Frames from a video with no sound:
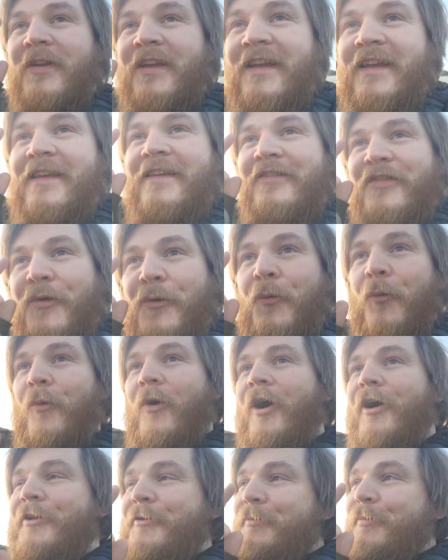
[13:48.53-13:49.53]
It is the
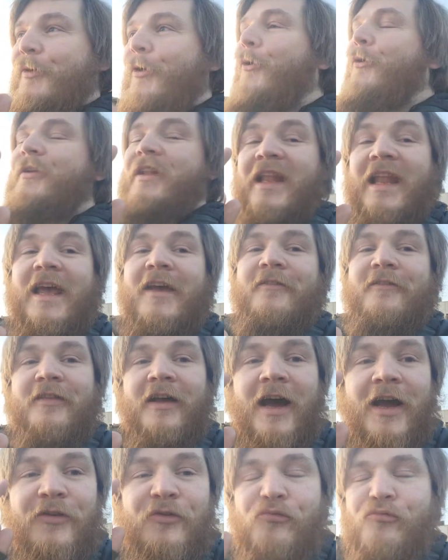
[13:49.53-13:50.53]
one board left that
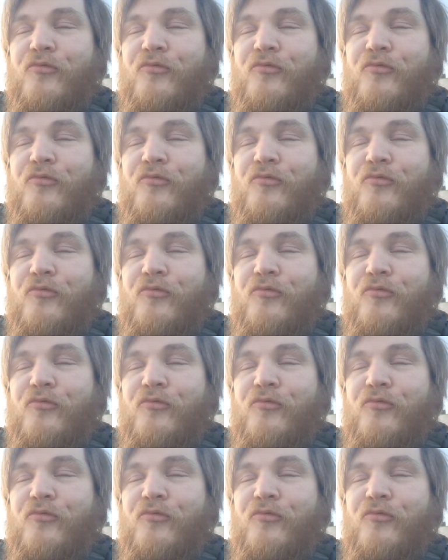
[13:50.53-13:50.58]
I